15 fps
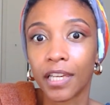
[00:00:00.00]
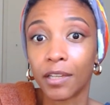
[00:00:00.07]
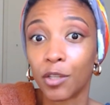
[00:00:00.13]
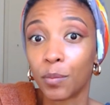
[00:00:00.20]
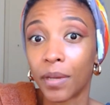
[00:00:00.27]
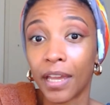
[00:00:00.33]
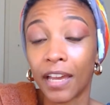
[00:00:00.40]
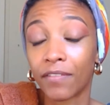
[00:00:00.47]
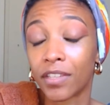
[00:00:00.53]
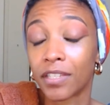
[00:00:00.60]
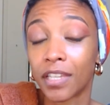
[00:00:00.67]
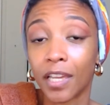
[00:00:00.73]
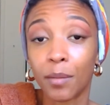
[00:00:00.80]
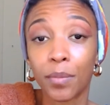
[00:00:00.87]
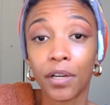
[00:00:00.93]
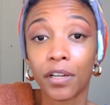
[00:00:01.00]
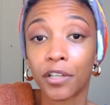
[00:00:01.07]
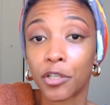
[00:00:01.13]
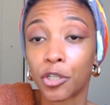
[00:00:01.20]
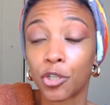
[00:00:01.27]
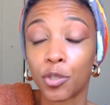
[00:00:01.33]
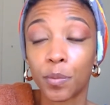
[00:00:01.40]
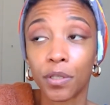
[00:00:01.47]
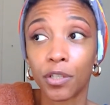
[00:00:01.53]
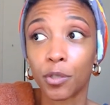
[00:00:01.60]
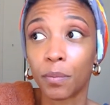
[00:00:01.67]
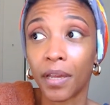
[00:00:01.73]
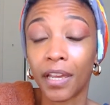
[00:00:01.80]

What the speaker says: You may have the same pair of shoes, but you may